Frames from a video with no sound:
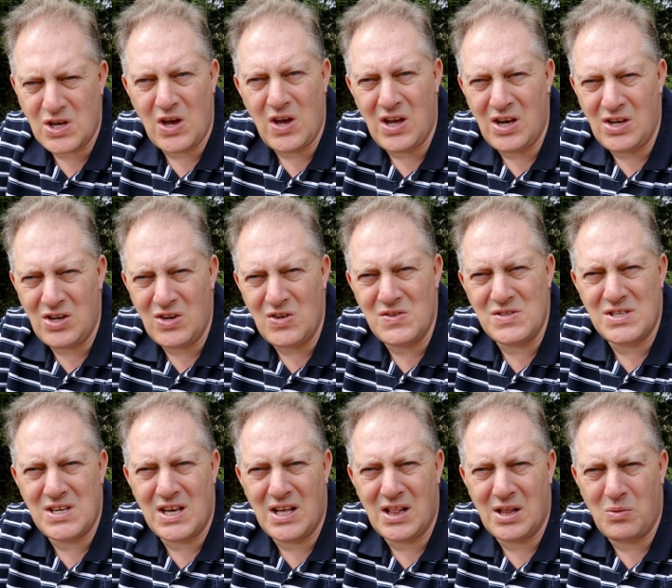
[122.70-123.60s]
in New
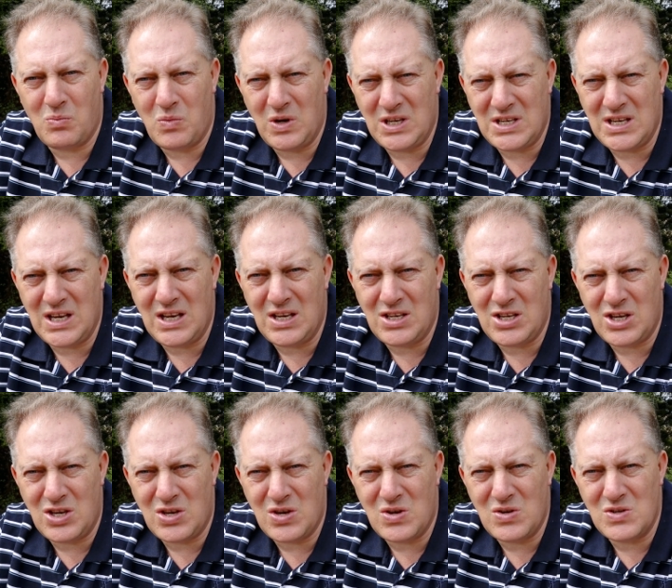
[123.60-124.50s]
Zealand we tend to
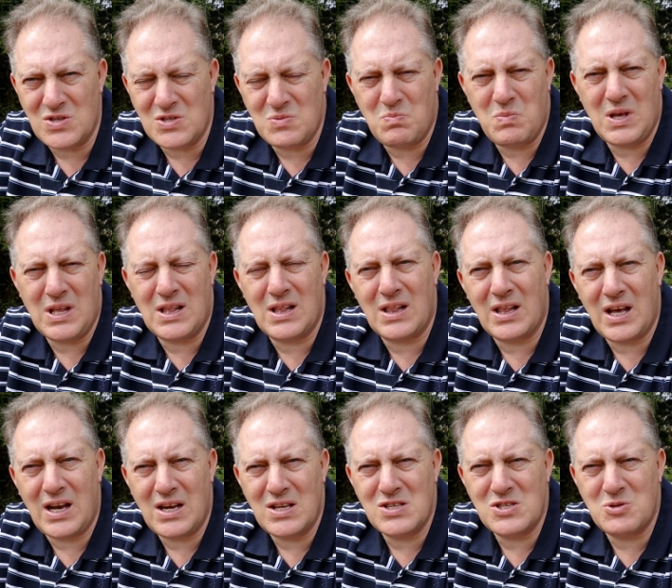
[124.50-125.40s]
use
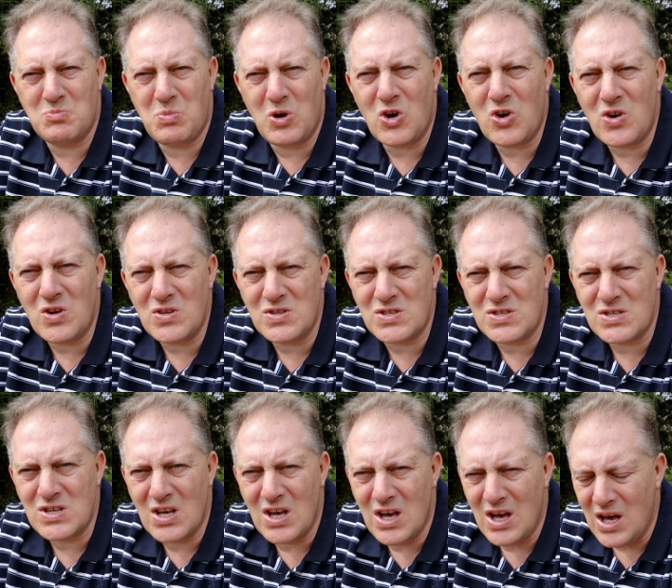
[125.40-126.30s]
methylated spirits.